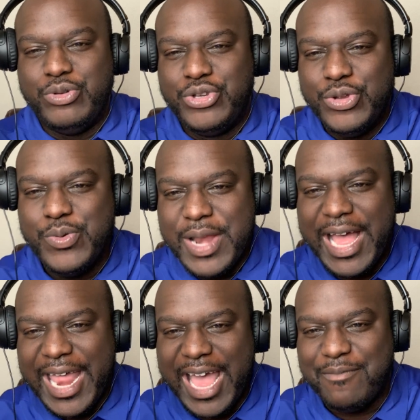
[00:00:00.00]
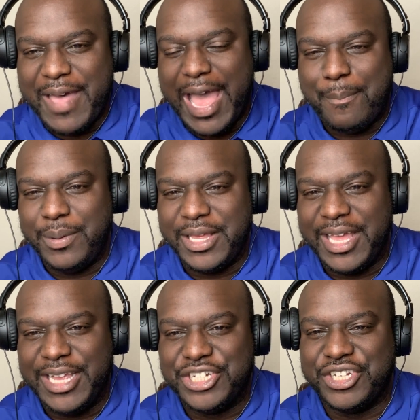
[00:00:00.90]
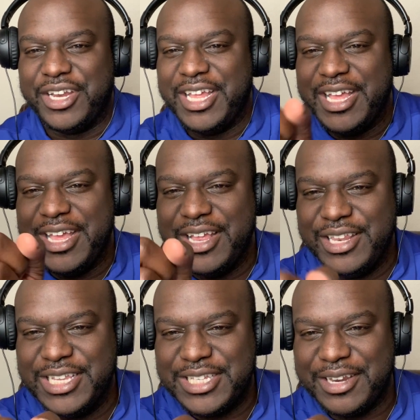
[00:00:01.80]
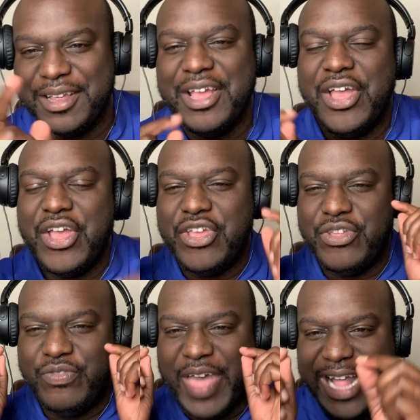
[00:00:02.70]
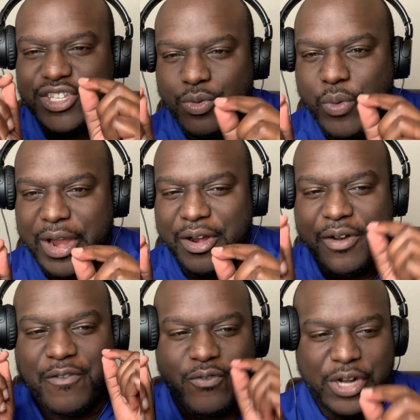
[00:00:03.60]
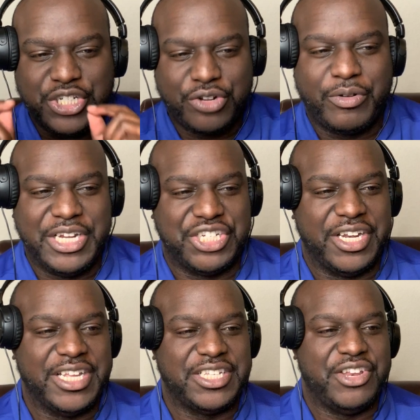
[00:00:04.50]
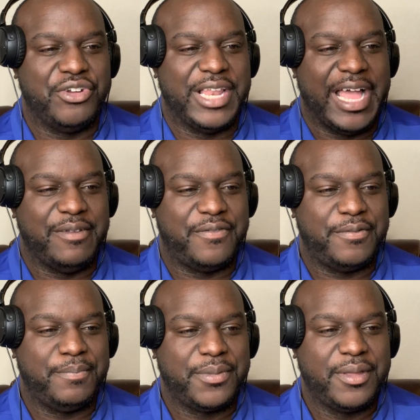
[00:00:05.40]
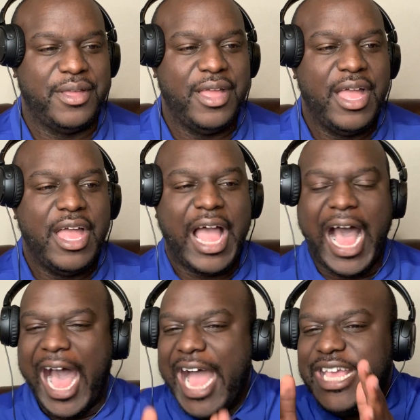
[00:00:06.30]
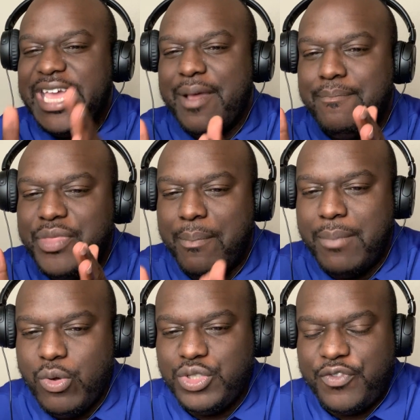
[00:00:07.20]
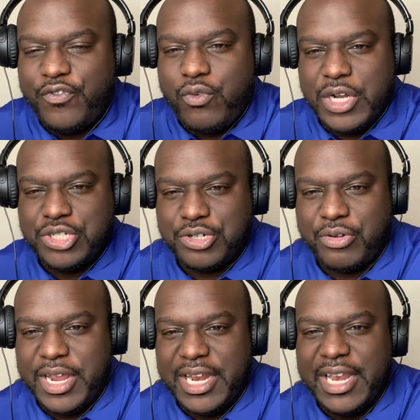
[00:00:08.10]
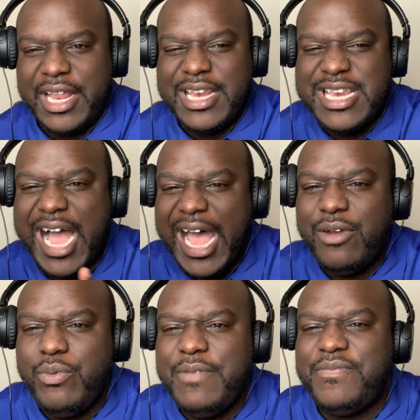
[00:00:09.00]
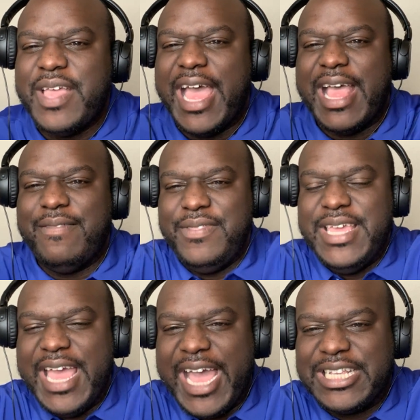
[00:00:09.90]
do not have application, listen, that's where frustration is in your life. I get the most frustrated, not with the